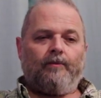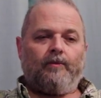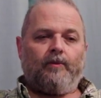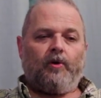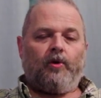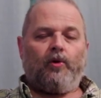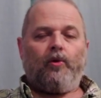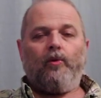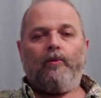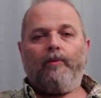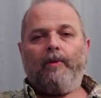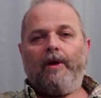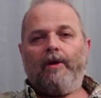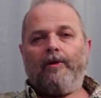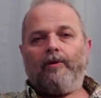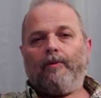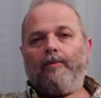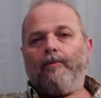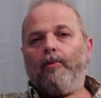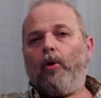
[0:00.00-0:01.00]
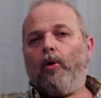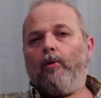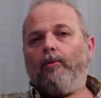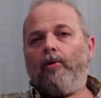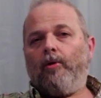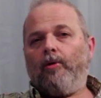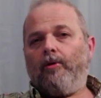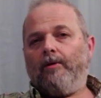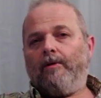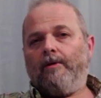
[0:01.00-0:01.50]
2 meter
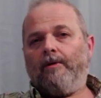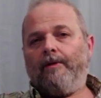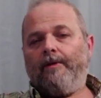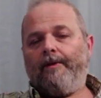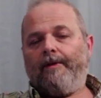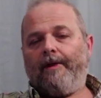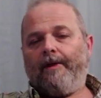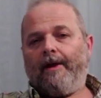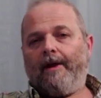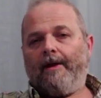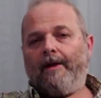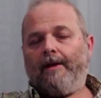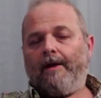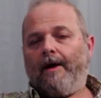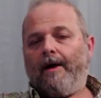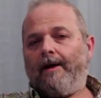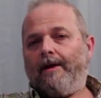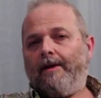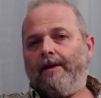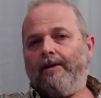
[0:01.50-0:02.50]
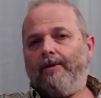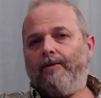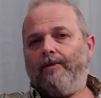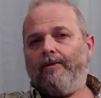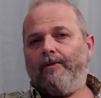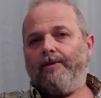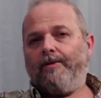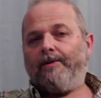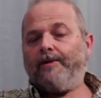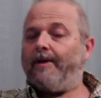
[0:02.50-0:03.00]
mobile that I
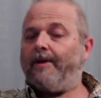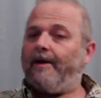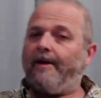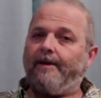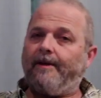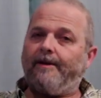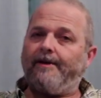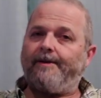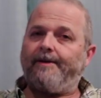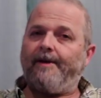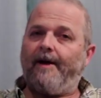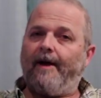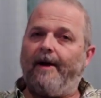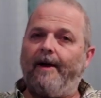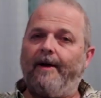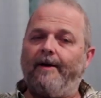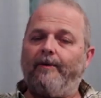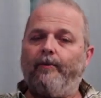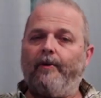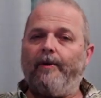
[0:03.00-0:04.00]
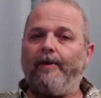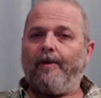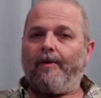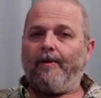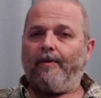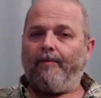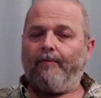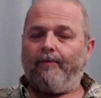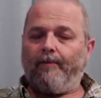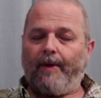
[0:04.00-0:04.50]
used inside with
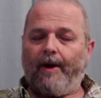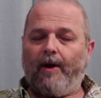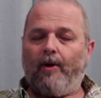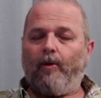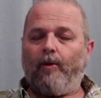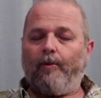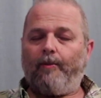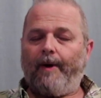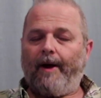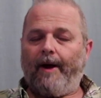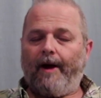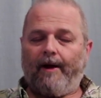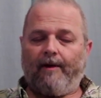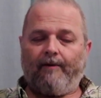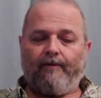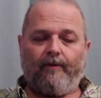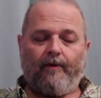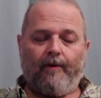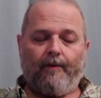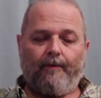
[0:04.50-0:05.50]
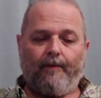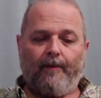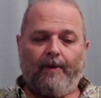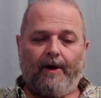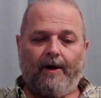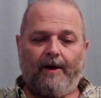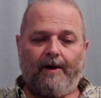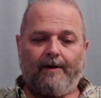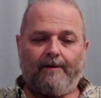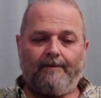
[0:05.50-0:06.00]
a power pack from
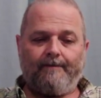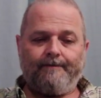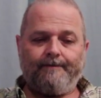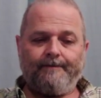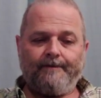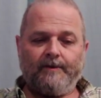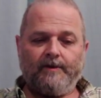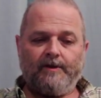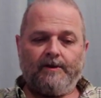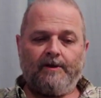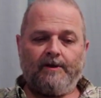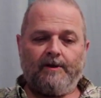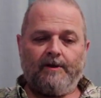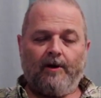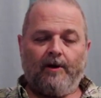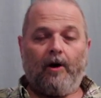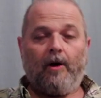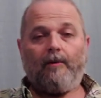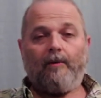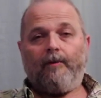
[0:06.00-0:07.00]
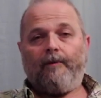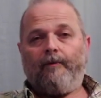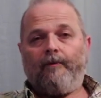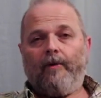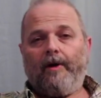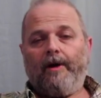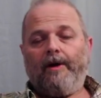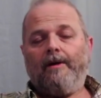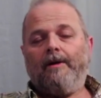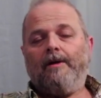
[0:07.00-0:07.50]
Harbor
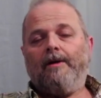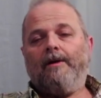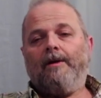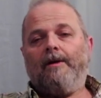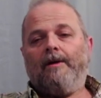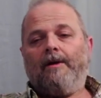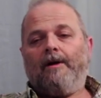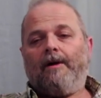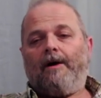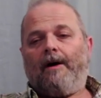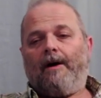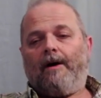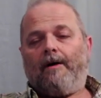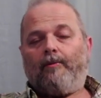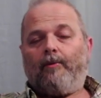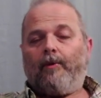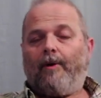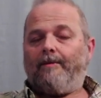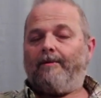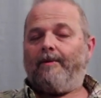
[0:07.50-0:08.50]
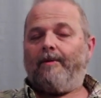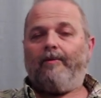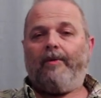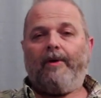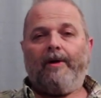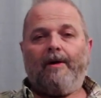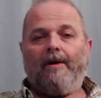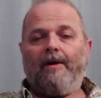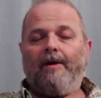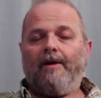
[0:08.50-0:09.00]
Freight. I'll probably
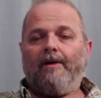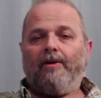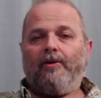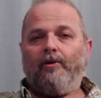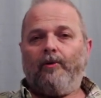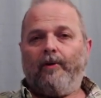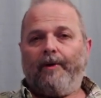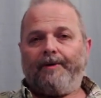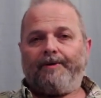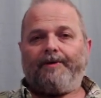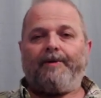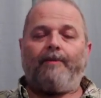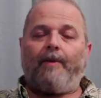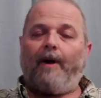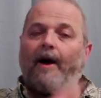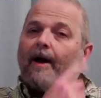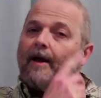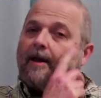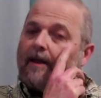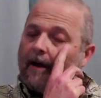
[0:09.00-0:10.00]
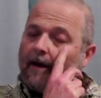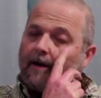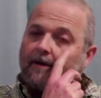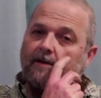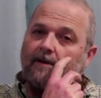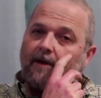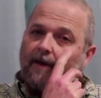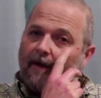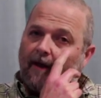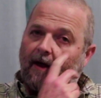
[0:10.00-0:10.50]
be doing some
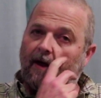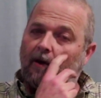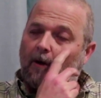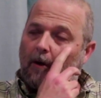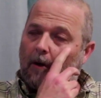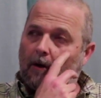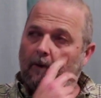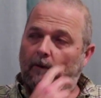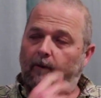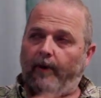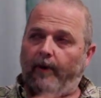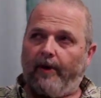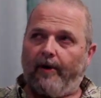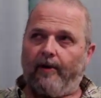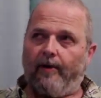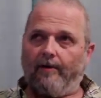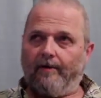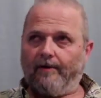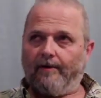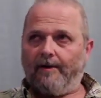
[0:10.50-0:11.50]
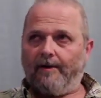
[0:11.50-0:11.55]
highlights on that hardware